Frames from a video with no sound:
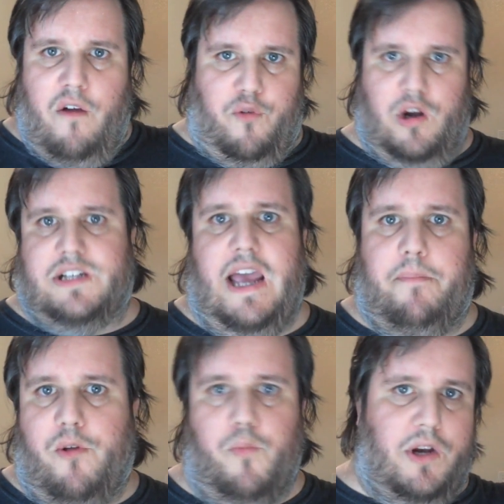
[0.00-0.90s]
For
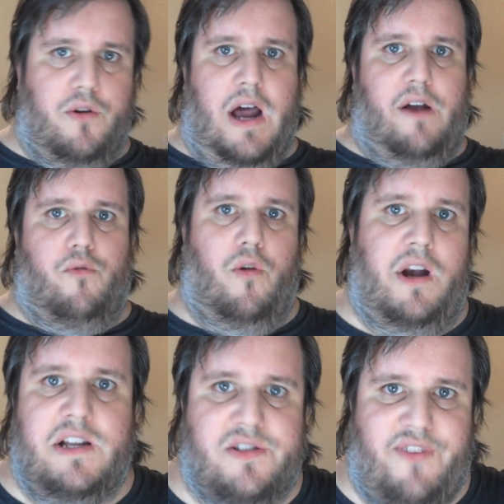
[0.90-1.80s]
example, we do not
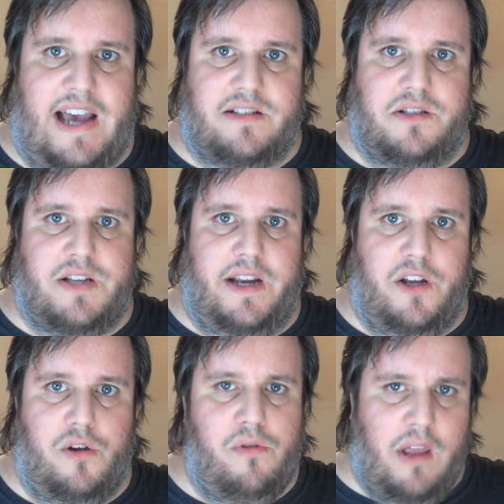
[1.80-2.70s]
run as fast as they
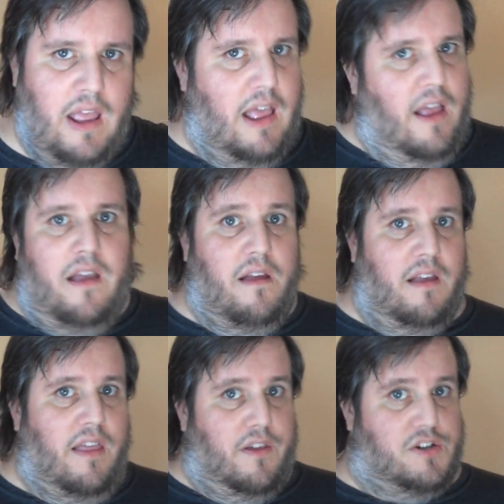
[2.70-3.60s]
do.
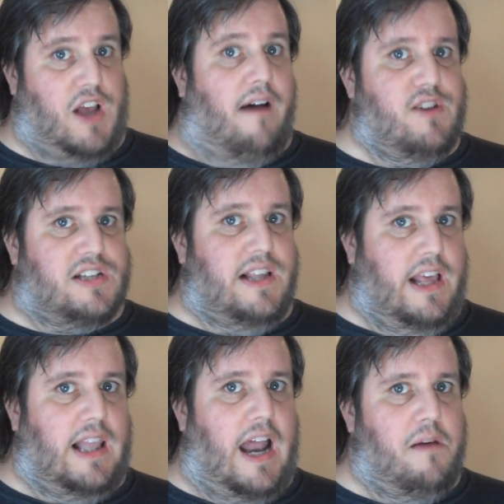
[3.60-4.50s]
There's
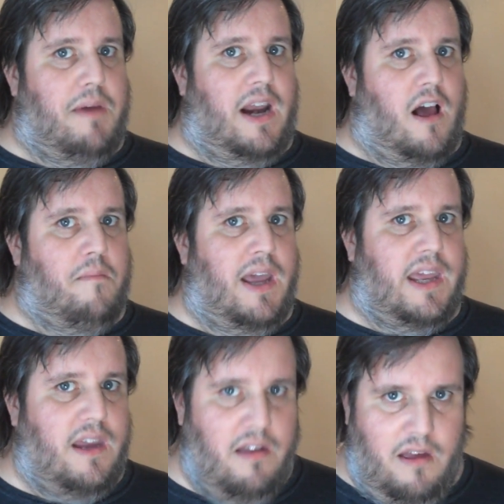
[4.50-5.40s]
obviously a lot of meat on
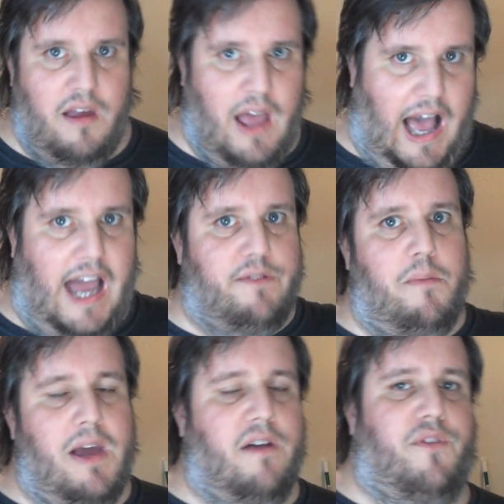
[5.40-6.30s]
me. I
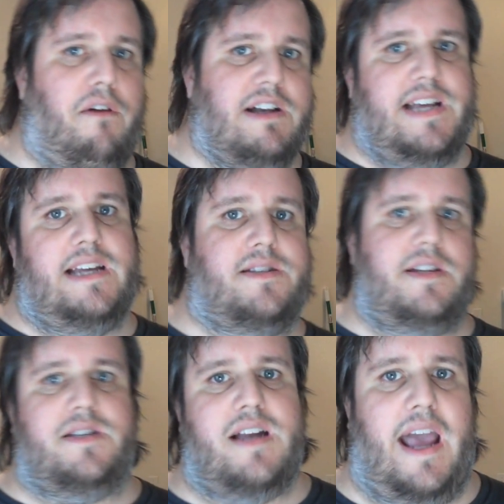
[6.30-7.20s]
will make a very
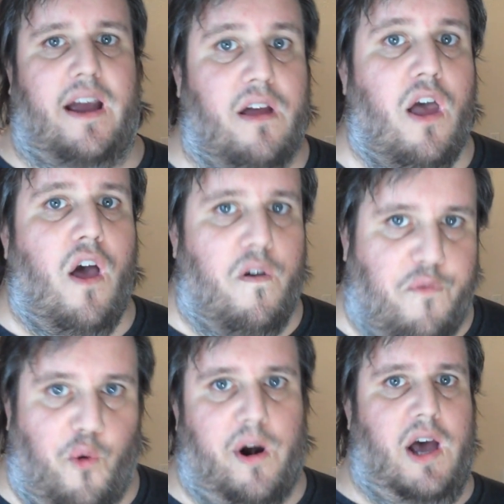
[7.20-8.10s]
tasty snack
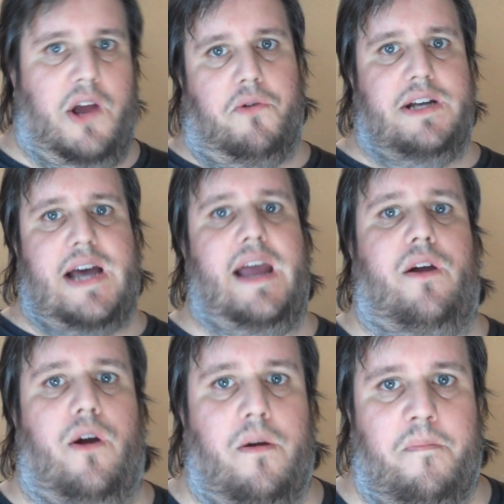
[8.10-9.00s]
for a hungry
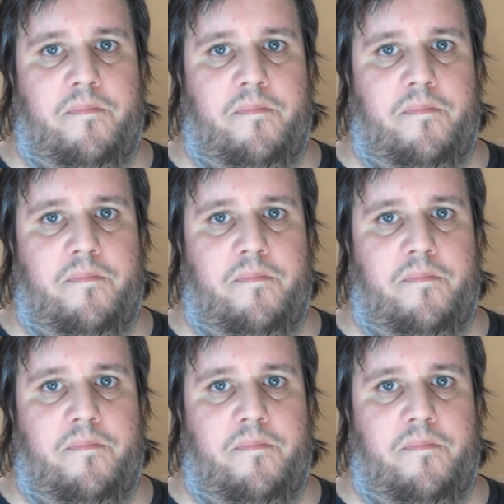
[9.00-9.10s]
tiger.